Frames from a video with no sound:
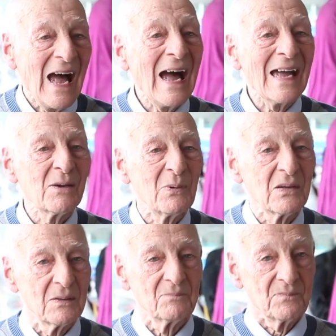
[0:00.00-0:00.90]
Aye,
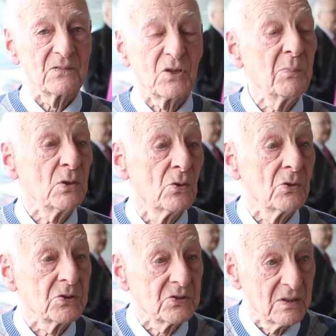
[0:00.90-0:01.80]
well, to be
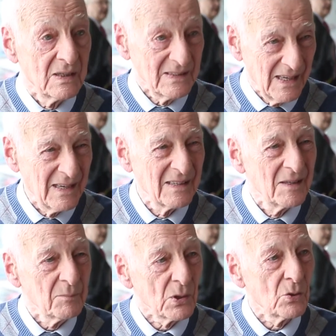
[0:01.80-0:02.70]
honest, yeah,
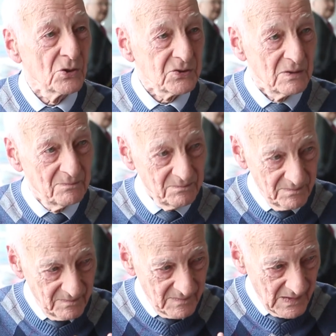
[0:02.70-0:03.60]
because
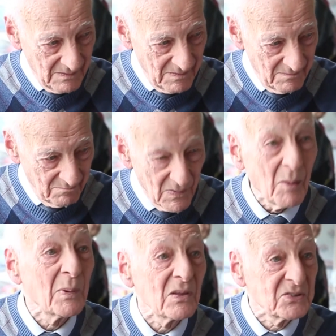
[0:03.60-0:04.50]
my
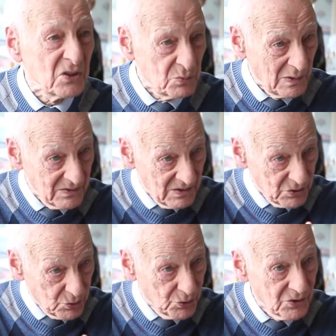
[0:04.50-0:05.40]
abilities weren't
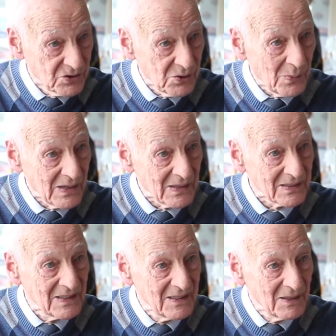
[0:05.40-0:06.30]
as good as they were
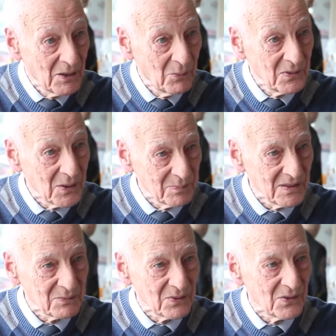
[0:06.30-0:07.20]
when I
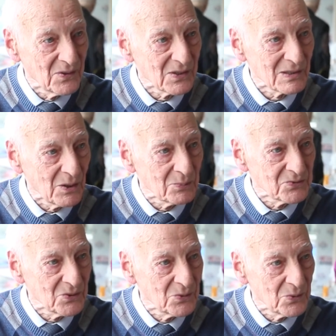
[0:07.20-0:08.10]
played with other
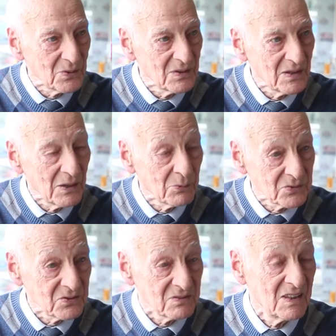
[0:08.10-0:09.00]
clubs, I
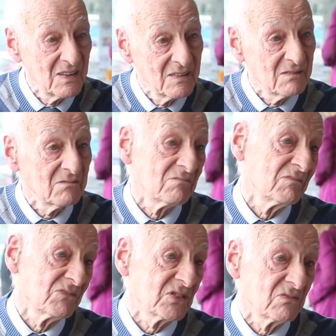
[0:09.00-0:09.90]
was
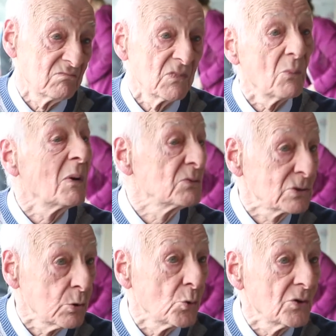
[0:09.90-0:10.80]
a bit
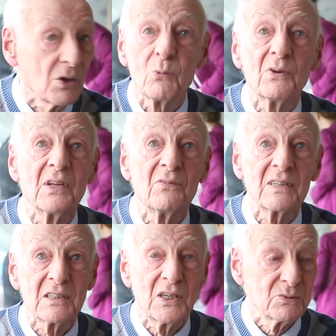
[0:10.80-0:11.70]
slower or whatever the
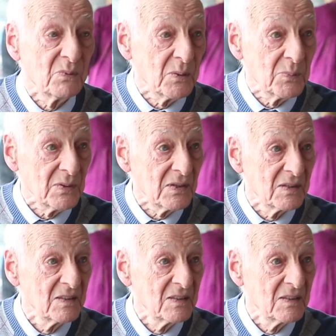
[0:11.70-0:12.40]
case may be.